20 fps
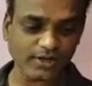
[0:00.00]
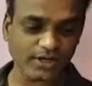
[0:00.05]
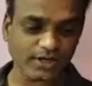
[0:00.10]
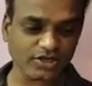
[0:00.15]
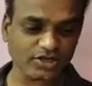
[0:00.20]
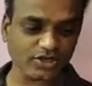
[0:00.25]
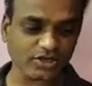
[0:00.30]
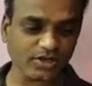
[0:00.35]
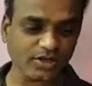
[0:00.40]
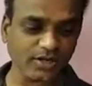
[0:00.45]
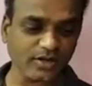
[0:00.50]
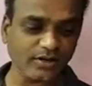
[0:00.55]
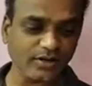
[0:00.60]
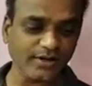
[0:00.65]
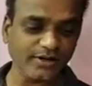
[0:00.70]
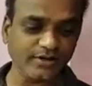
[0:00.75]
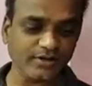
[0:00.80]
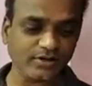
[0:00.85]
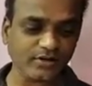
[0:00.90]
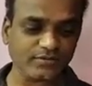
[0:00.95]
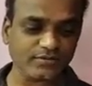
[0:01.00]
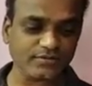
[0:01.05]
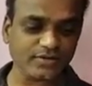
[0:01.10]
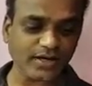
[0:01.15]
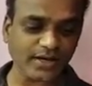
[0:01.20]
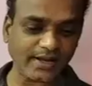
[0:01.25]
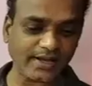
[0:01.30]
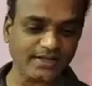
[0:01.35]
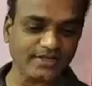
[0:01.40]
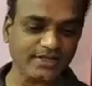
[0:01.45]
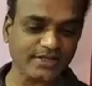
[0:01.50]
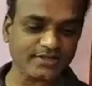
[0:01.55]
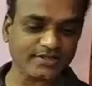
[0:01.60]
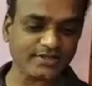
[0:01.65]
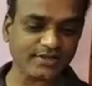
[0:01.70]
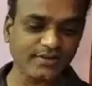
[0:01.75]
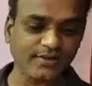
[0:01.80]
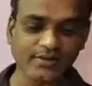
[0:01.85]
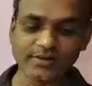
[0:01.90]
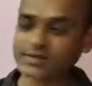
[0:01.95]
external interrupts
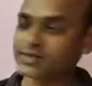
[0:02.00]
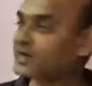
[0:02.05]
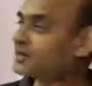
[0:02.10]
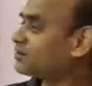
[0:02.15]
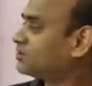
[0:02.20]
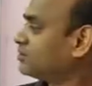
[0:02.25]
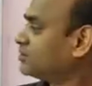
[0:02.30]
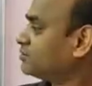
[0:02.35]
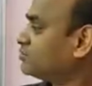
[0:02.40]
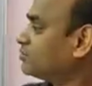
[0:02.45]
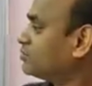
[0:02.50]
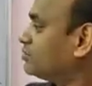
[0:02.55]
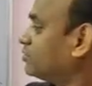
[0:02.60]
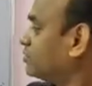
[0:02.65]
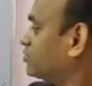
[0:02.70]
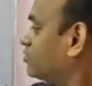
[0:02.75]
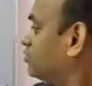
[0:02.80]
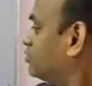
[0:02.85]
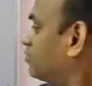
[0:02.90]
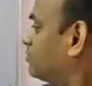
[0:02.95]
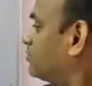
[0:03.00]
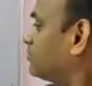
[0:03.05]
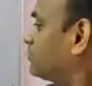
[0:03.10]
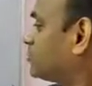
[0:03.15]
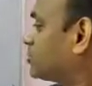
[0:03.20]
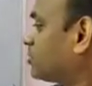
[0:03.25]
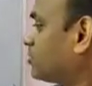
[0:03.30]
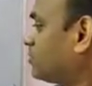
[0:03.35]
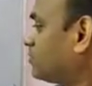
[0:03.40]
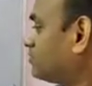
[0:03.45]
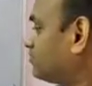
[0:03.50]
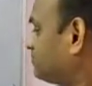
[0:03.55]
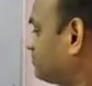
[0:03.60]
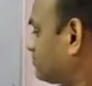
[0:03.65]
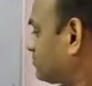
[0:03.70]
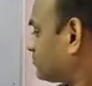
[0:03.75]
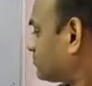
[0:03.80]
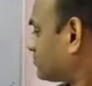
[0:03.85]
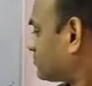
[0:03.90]
arises that due to some